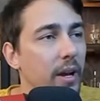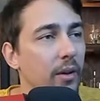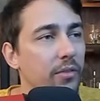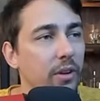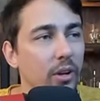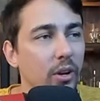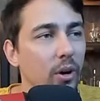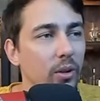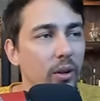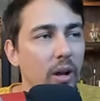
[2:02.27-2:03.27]
else, it could
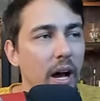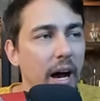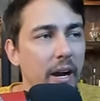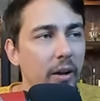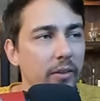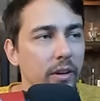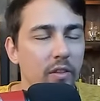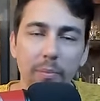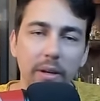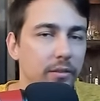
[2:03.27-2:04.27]
go a little higher on the
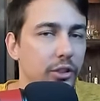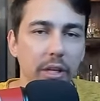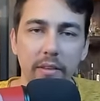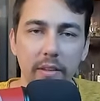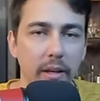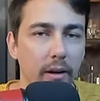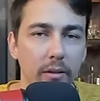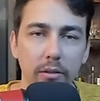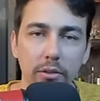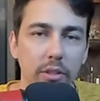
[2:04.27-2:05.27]
list, but shit tier.
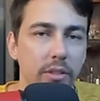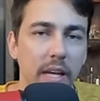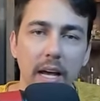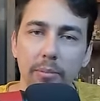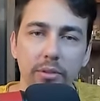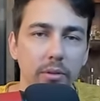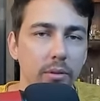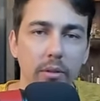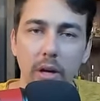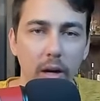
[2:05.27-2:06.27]
Just
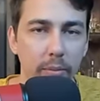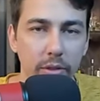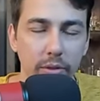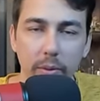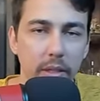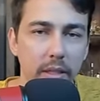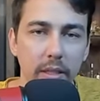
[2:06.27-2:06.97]
absolute garbage. What are you